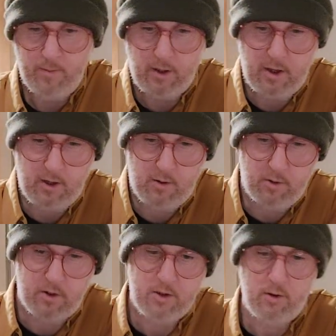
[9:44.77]
Can't
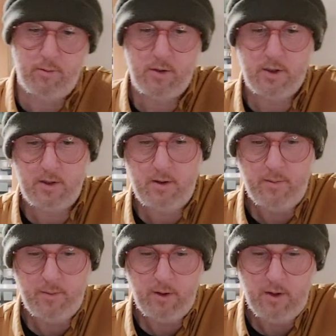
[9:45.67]
talk scripts.
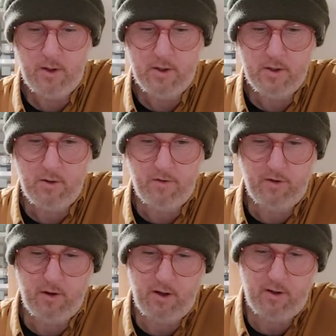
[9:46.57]
So I've
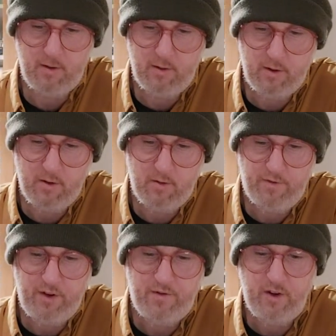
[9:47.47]
got
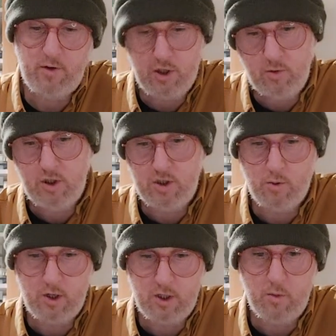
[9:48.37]
for the future, which is
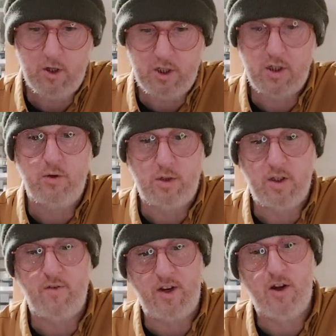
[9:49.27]
what I want to do
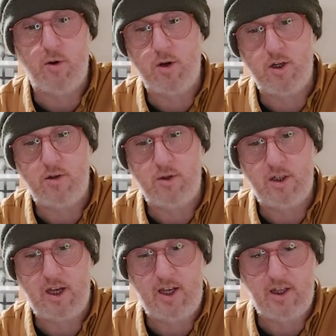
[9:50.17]
in the video I want to do
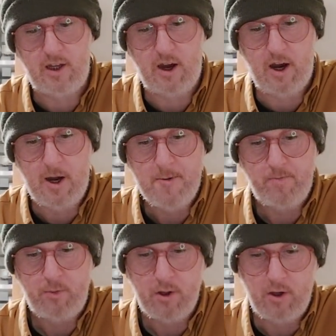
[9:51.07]
today in the car.
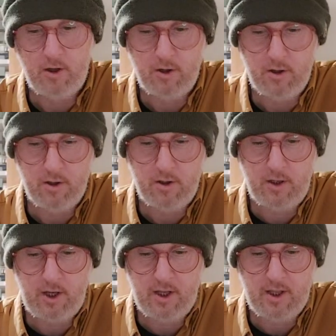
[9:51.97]
I got,
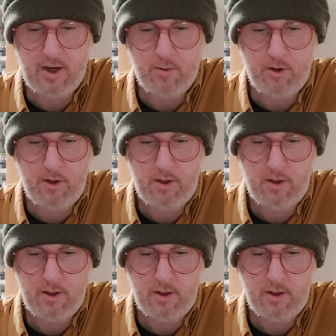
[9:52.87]
that one.